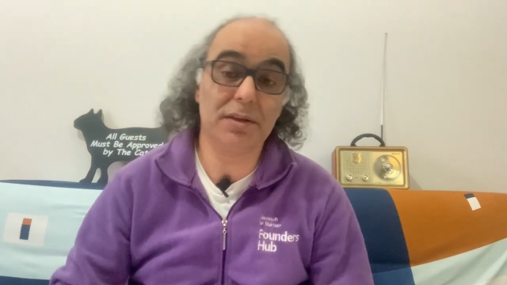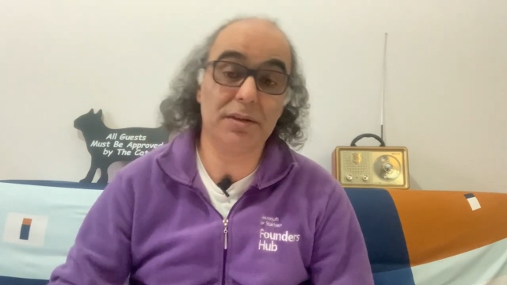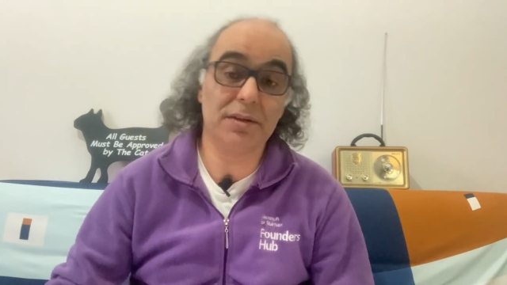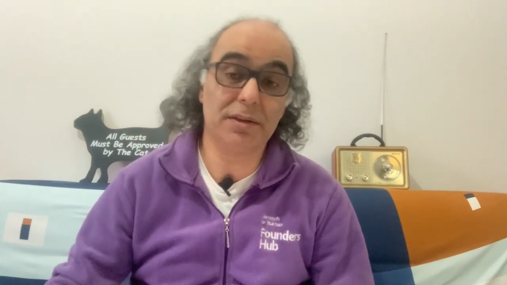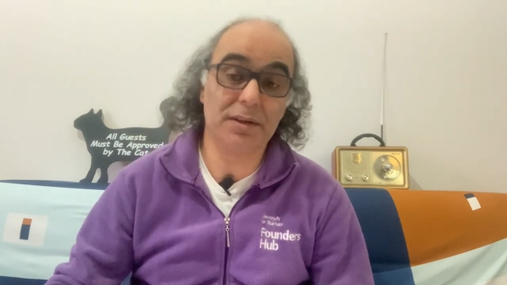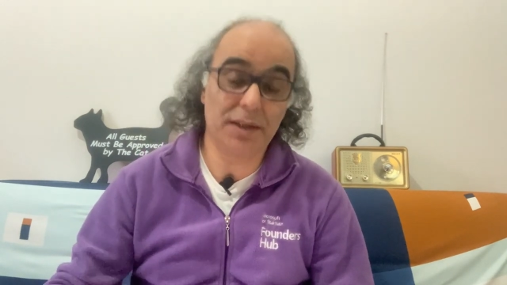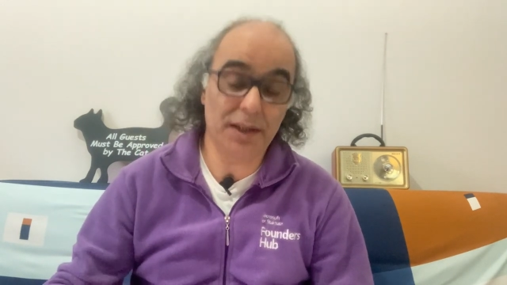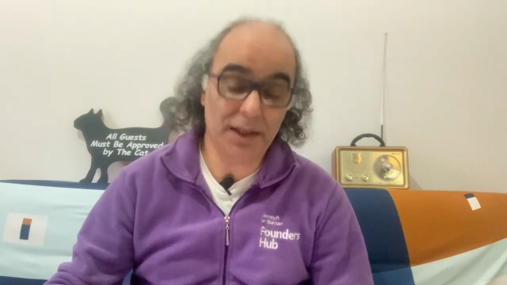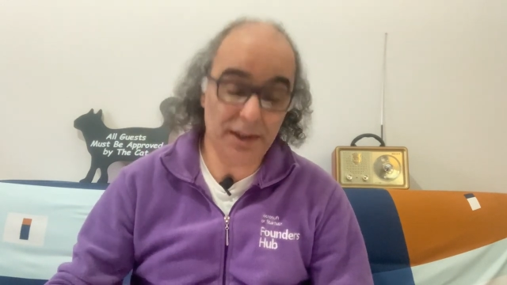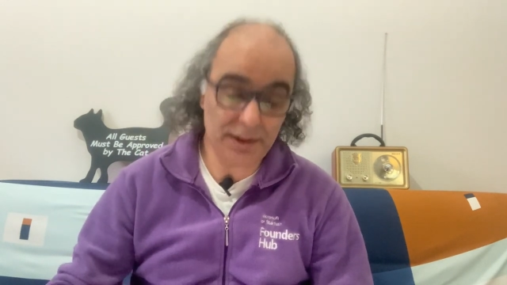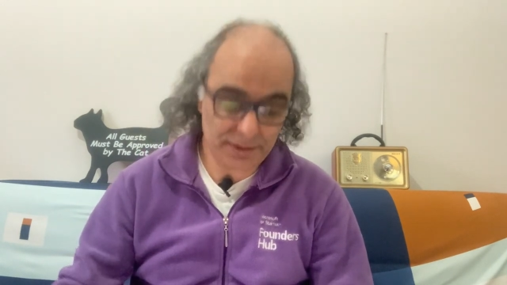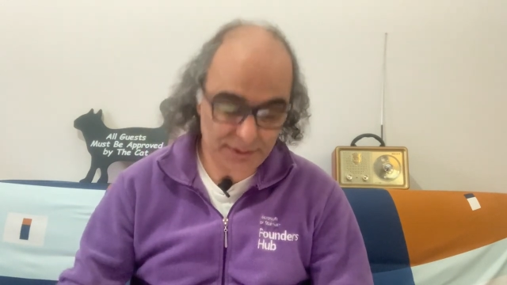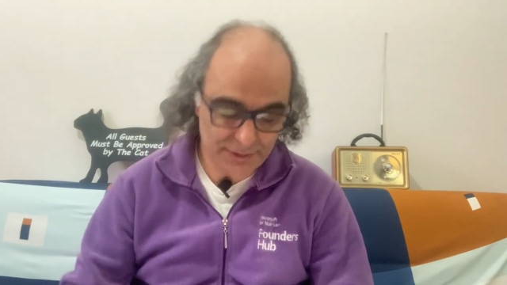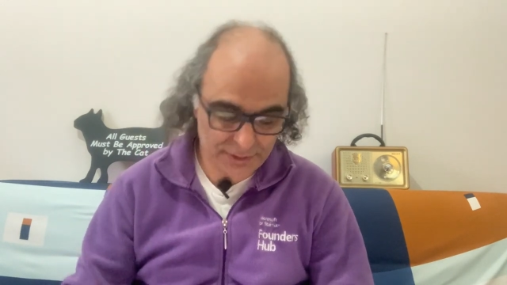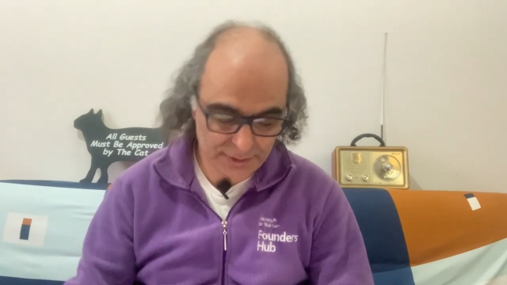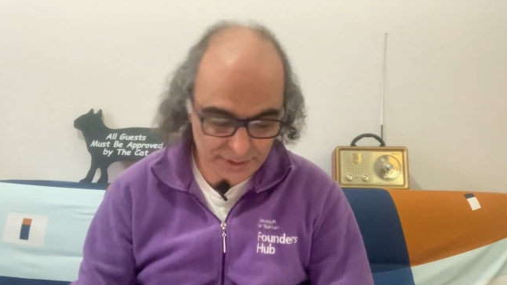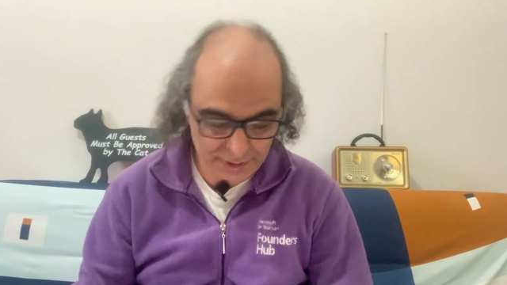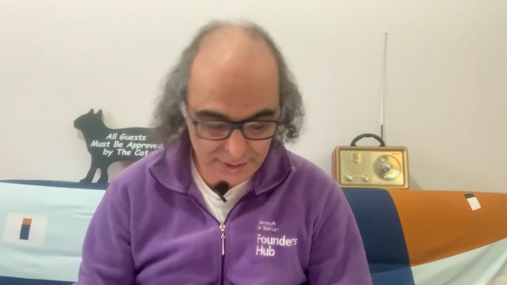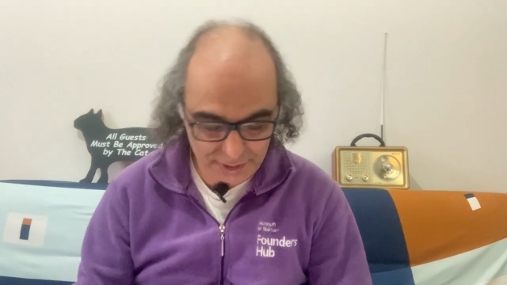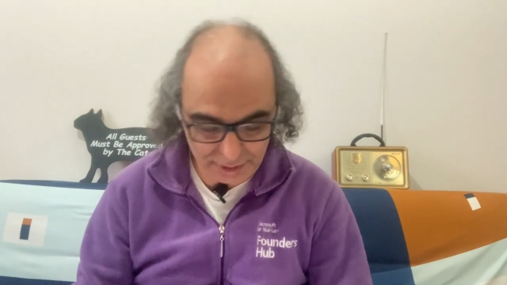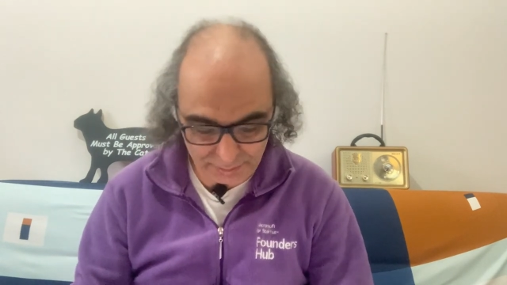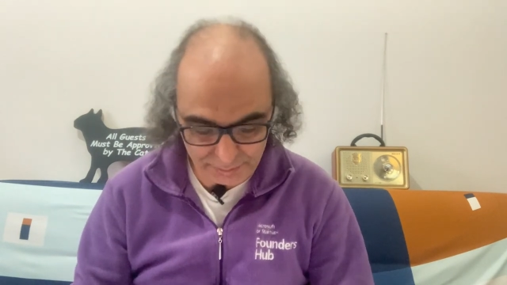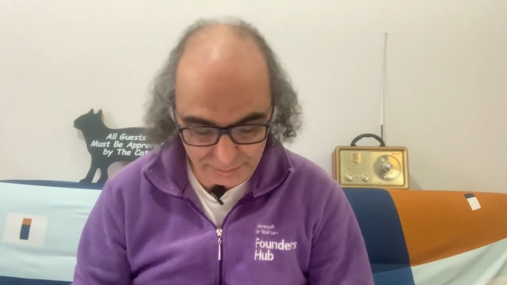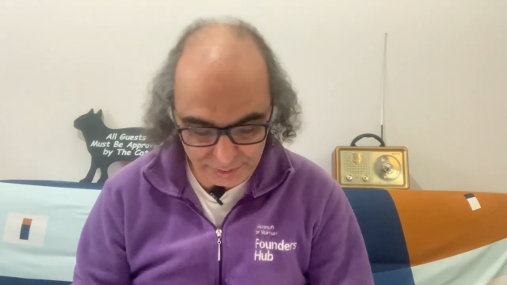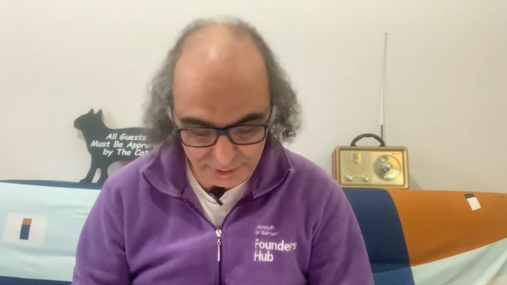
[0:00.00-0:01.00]
the
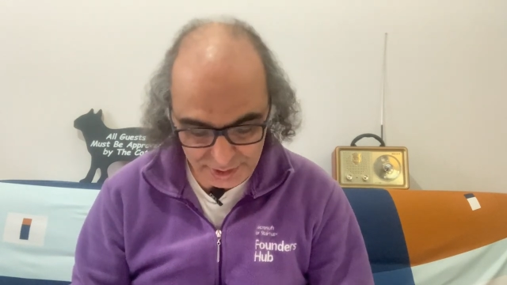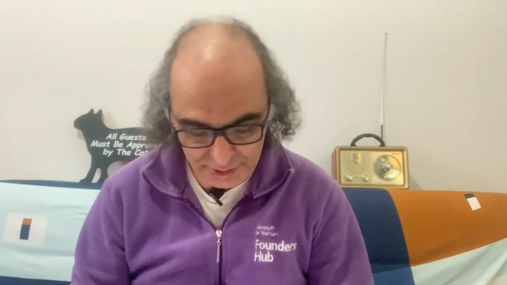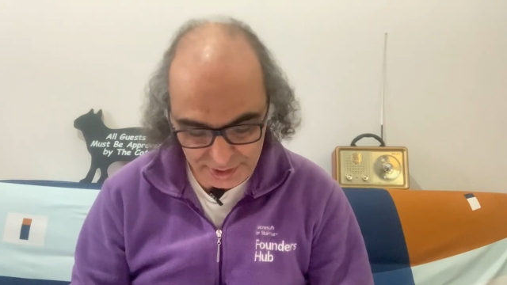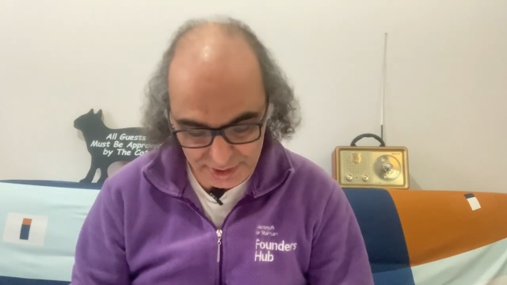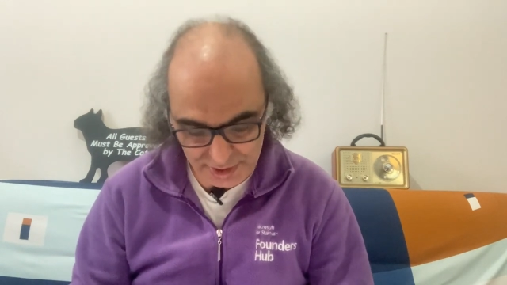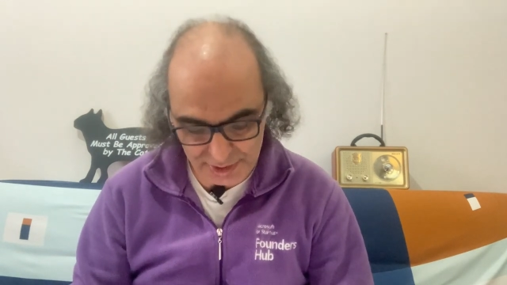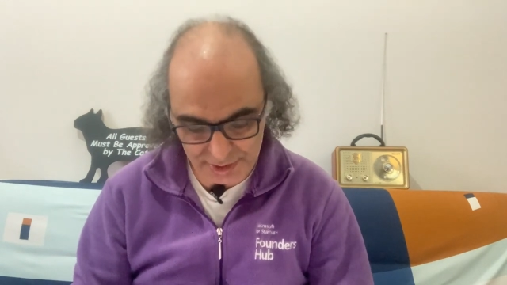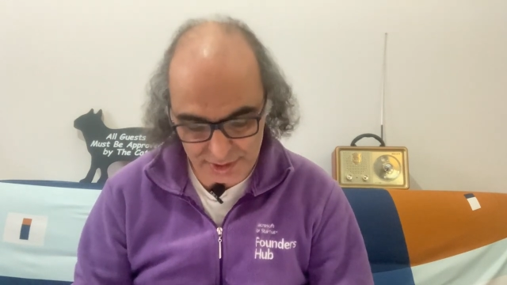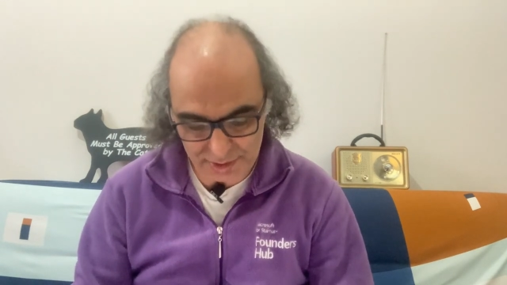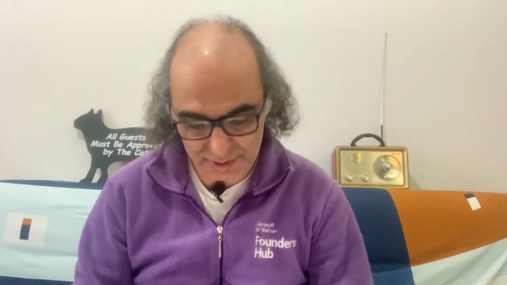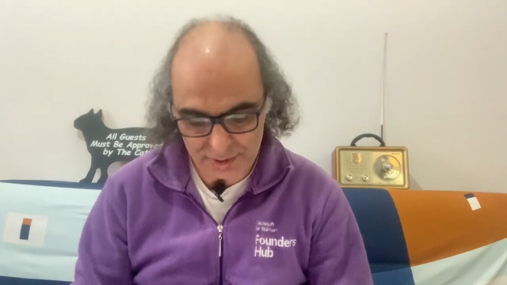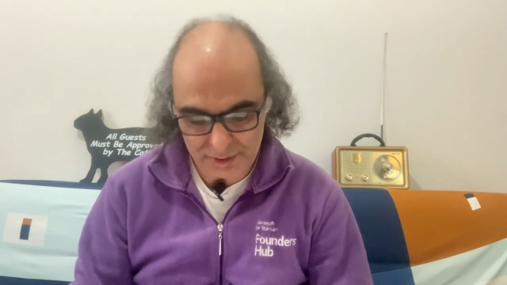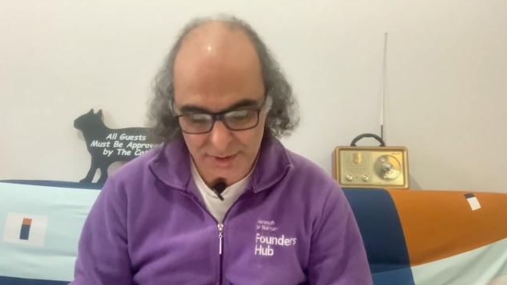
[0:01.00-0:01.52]
number is